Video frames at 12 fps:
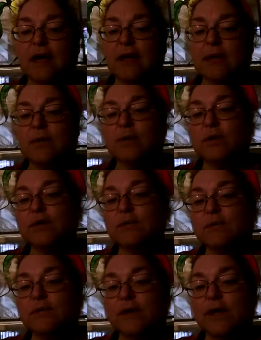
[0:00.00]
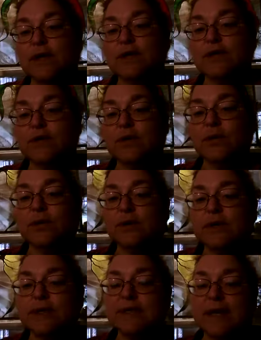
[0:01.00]
The moon is moving into
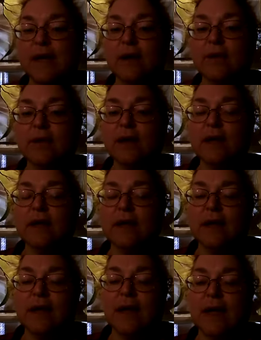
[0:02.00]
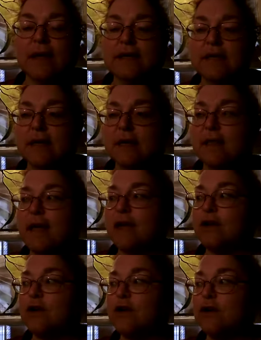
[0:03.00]
Taurus now, and that
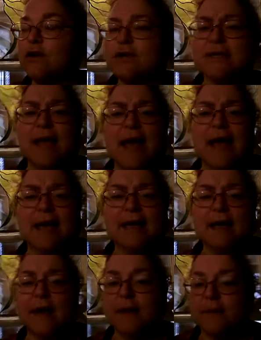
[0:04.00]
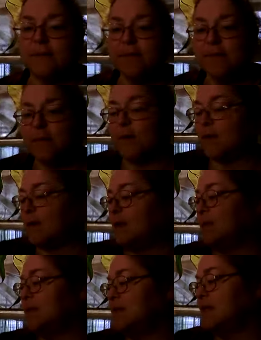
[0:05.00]
occurs at, let
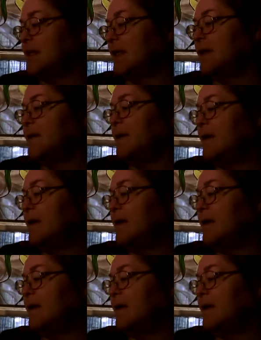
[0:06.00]
me see,